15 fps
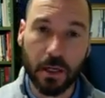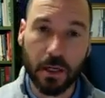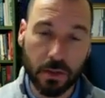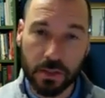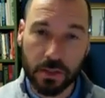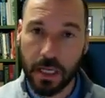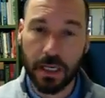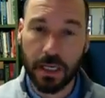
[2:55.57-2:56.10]
an
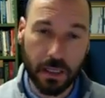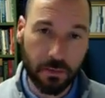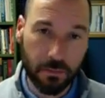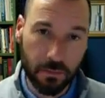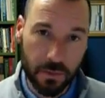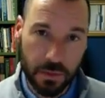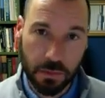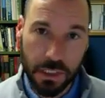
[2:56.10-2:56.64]
understanding of
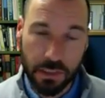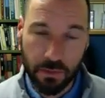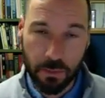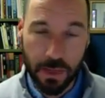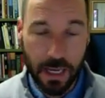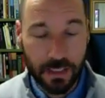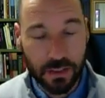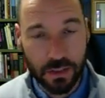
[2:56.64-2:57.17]
specific
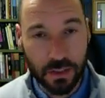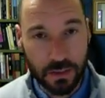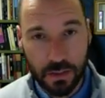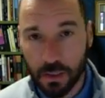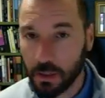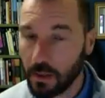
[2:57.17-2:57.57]
passages.